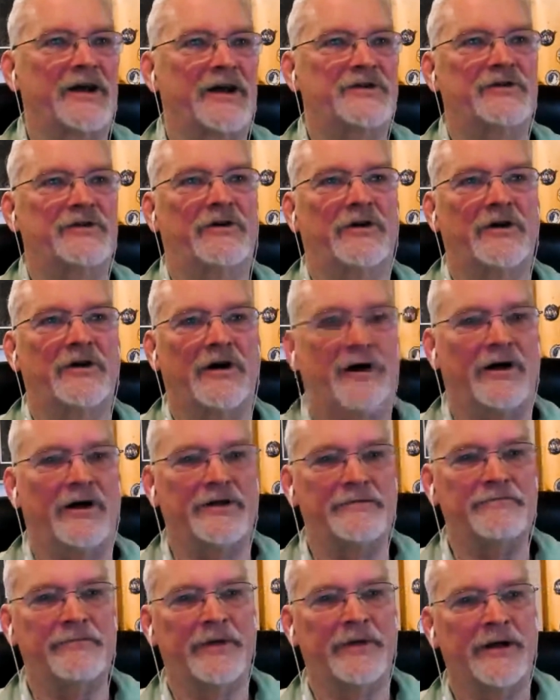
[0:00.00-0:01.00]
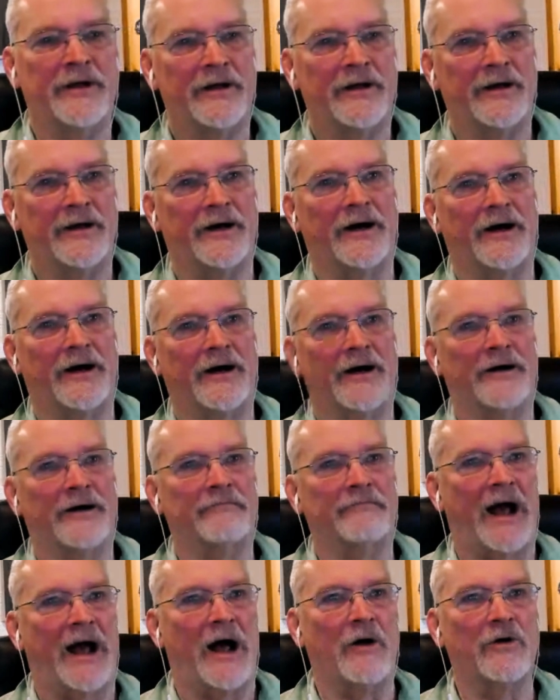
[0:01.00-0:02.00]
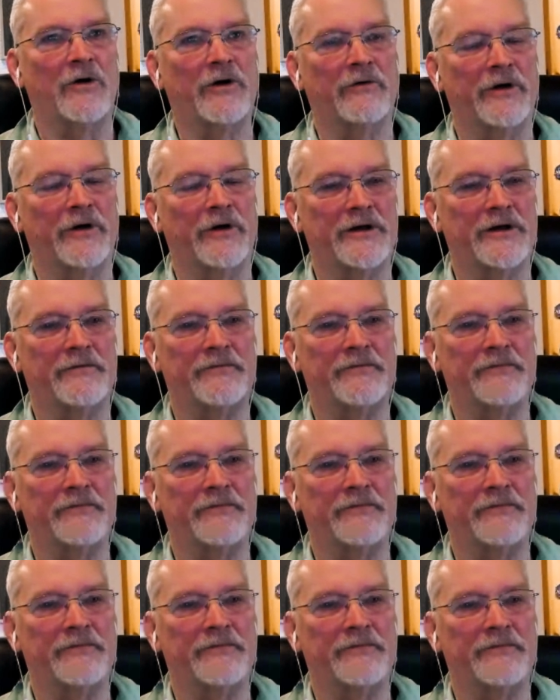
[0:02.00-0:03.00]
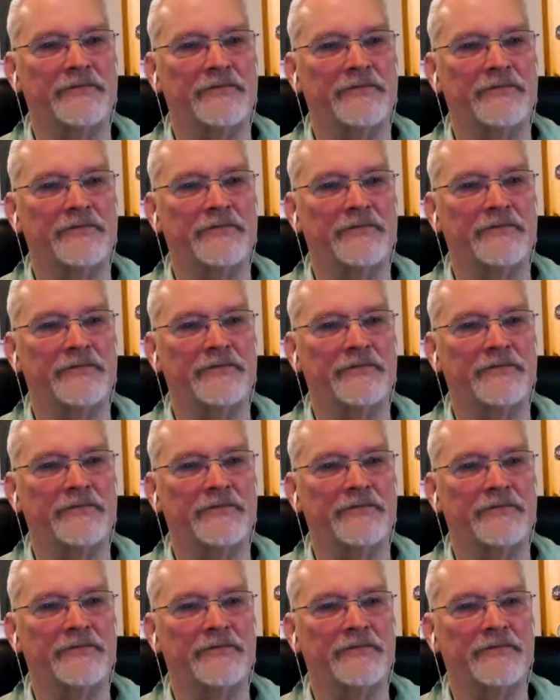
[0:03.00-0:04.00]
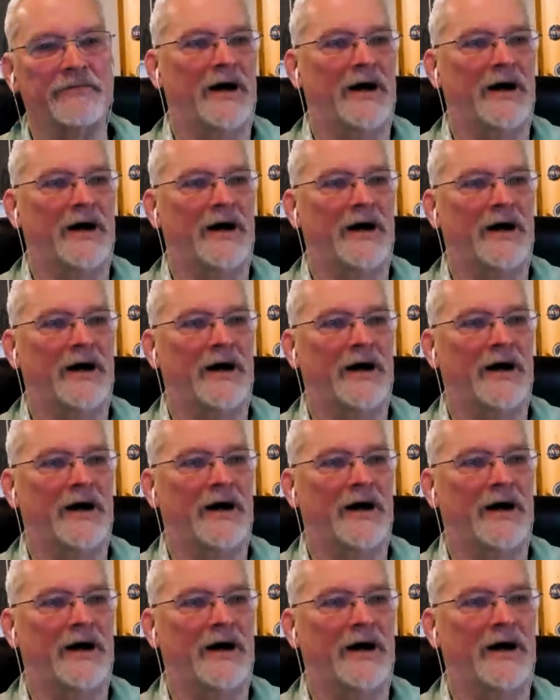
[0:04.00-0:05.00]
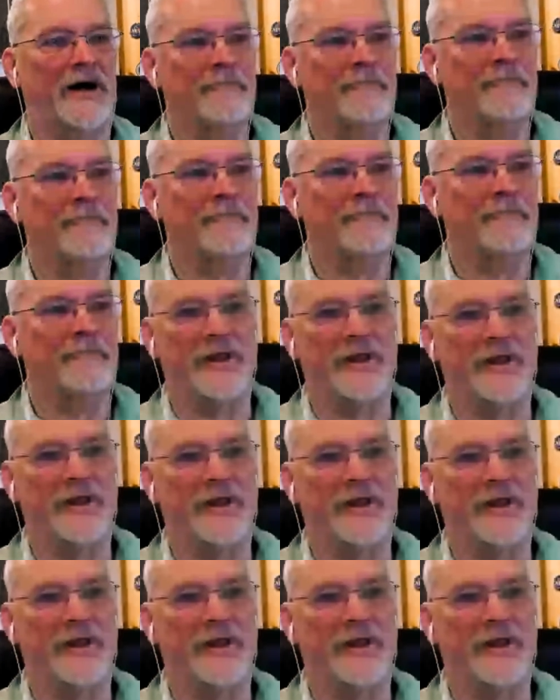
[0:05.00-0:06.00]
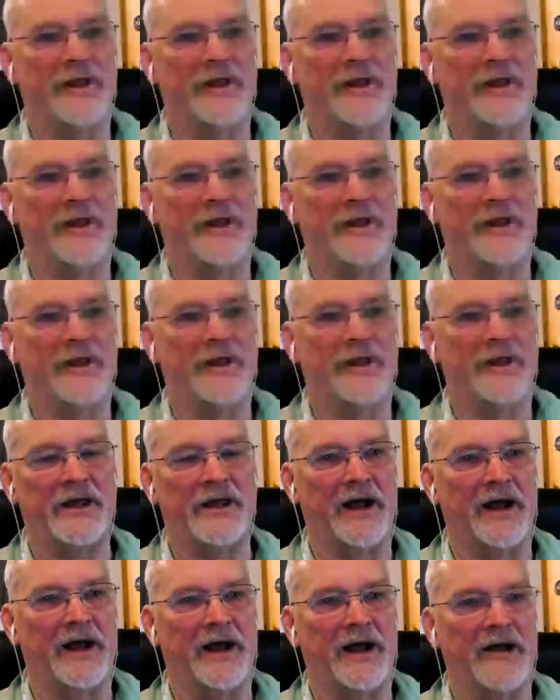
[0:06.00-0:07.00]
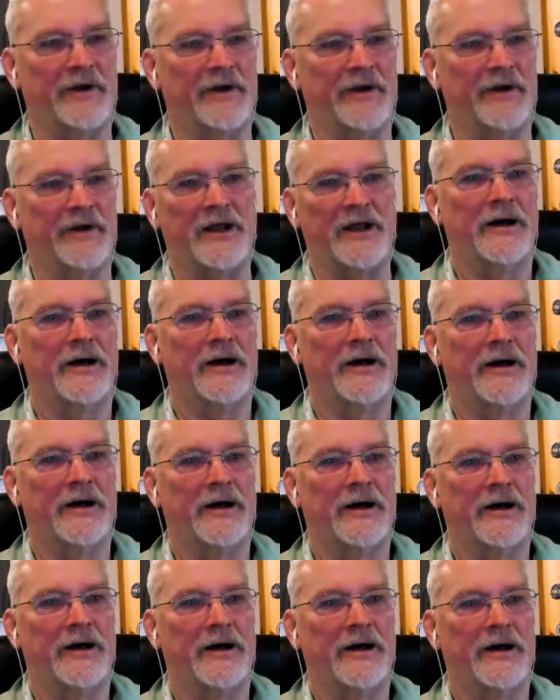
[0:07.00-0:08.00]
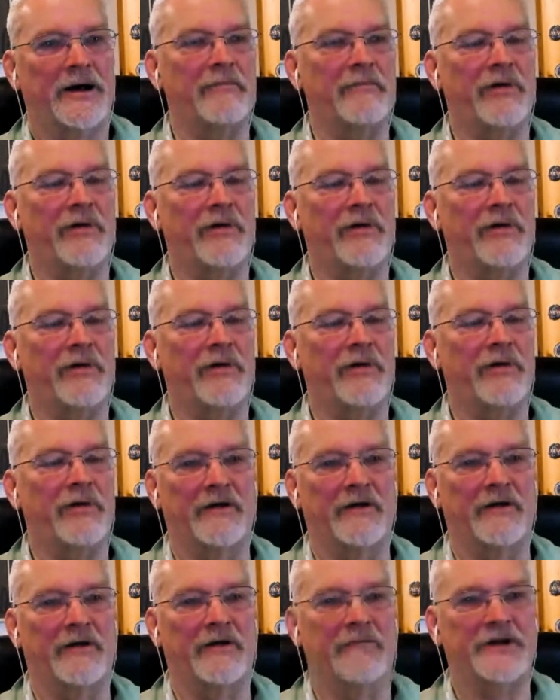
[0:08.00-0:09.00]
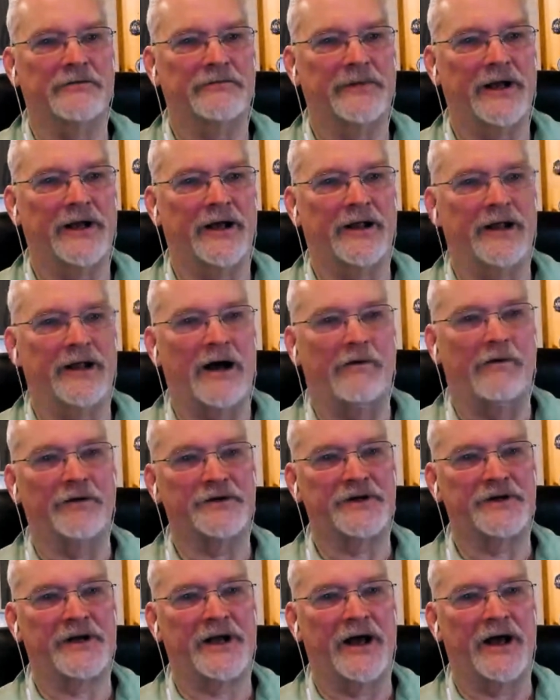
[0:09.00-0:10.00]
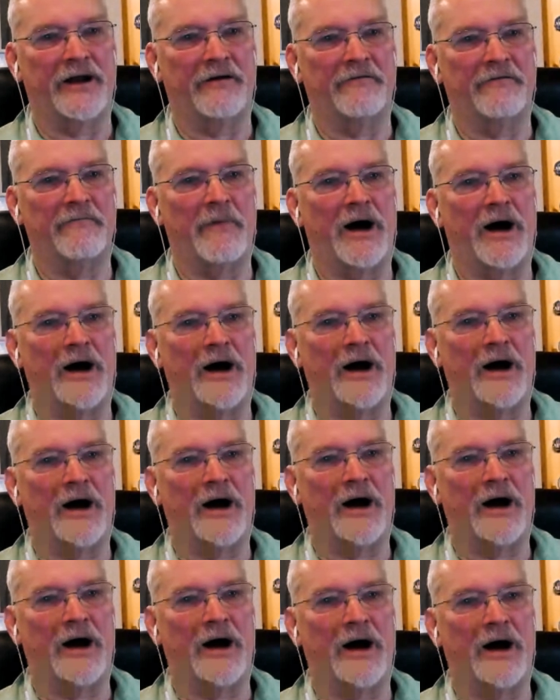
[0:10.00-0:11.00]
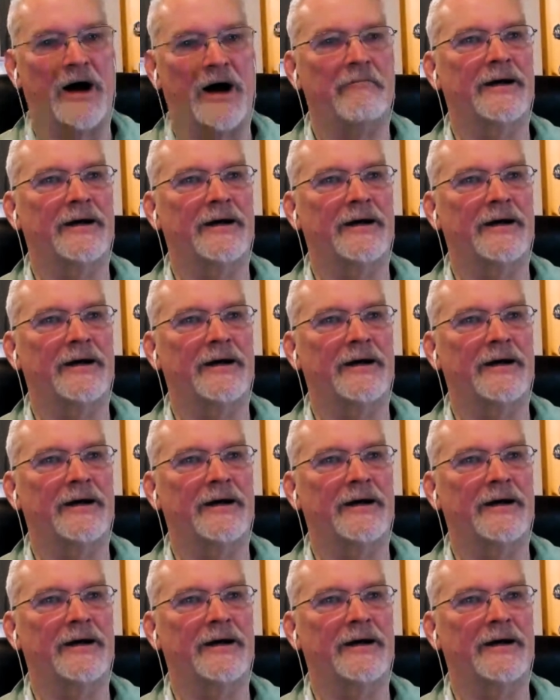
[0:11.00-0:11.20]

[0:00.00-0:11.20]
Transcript: I guess you could call them, algorithms, all that sort of stuff that were the IP of my company became part of Deaglo. And that was kind of my